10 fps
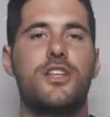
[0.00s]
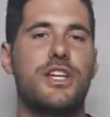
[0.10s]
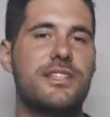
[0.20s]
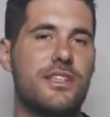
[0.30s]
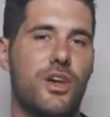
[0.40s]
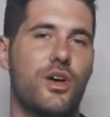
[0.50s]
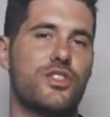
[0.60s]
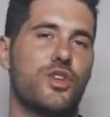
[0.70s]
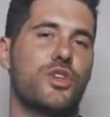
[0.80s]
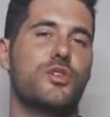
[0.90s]
Jesus
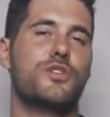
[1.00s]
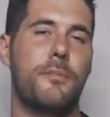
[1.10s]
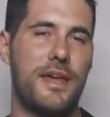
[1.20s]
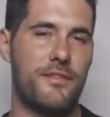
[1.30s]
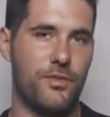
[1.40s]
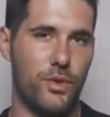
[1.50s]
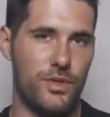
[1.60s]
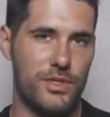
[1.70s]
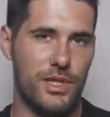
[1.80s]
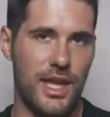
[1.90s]
also used
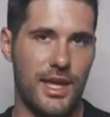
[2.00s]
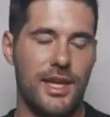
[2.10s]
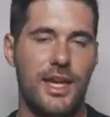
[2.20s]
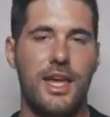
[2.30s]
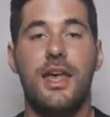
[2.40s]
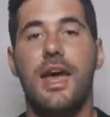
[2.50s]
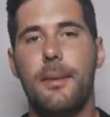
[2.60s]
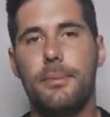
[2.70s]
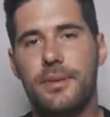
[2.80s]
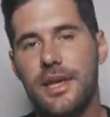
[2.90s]
metaphors like
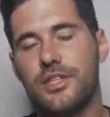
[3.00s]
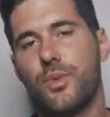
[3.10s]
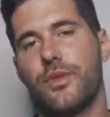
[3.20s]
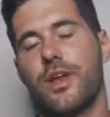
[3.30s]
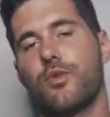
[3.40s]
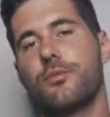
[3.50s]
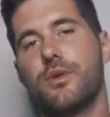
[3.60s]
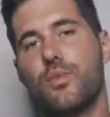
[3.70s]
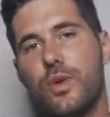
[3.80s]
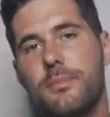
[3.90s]
a place where there will be
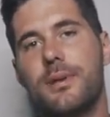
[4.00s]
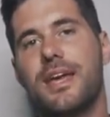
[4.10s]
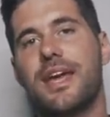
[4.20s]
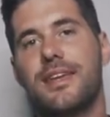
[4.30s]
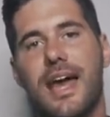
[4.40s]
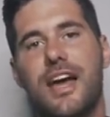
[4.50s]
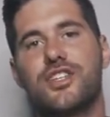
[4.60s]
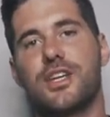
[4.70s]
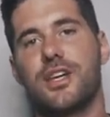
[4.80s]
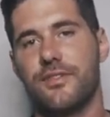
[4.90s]
weeping and
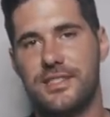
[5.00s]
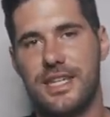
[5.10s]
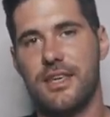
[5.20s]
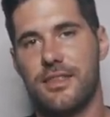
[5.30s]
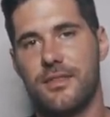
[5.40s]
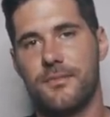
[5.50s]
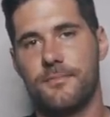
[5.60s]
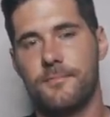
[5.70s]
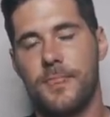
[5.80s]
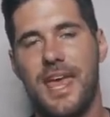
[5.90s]
gnashing of teeth.
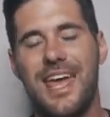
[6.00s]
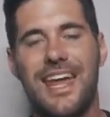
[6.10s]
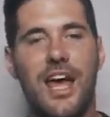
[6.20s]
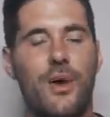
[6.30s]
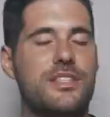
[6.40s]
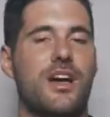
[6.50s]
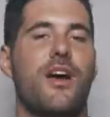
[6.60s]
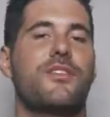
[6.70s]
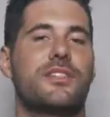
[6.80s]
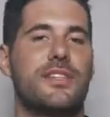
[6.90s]
And now he's
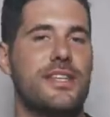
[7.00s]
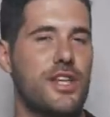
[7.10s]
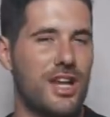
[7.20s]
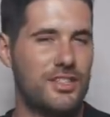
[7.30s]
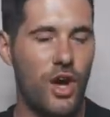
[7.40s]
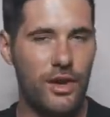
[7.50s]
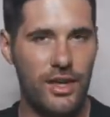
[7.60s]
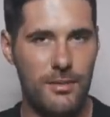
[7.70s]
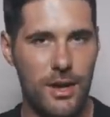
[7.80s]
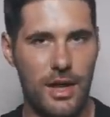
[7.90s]
obviously not
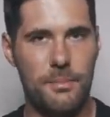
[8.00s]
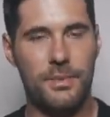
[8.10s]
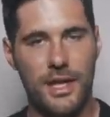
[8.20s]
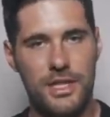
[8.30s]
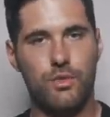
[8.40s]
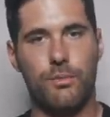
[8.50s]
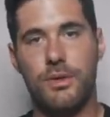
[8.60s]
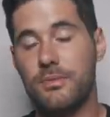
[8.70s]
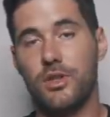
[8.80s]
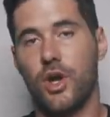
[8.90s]
talking about a place where
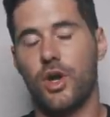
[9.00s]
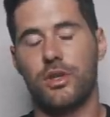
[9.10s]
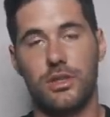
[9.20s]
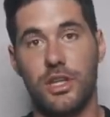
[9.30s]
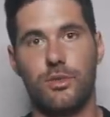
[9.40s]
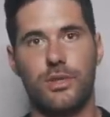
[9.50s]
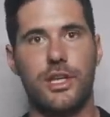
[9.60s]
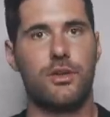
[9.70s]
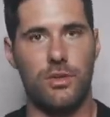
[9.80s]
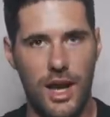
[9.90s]
people are
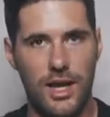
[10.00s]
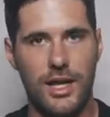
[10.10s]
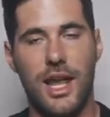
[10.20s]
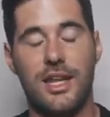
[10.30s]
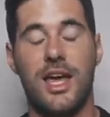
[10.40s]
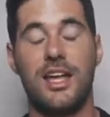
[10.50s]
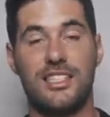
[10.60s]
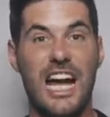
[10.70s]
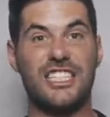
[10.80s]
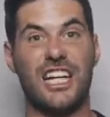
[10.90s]
literally crying and
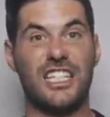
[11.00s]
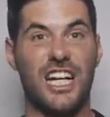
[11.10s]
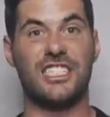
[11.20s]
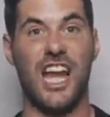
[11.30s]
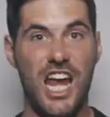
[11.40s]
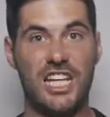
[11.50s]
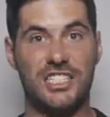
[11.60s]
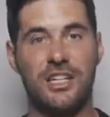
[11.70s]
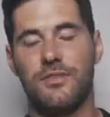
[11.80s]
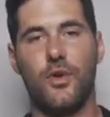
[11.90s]
gnashing their
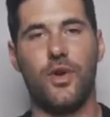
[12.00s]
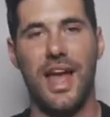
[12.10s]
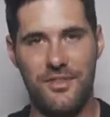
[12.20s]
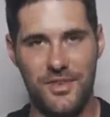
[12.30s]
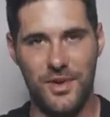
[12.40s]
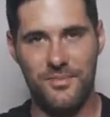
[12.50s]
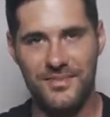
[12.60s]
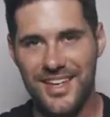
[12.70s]
teeth forever.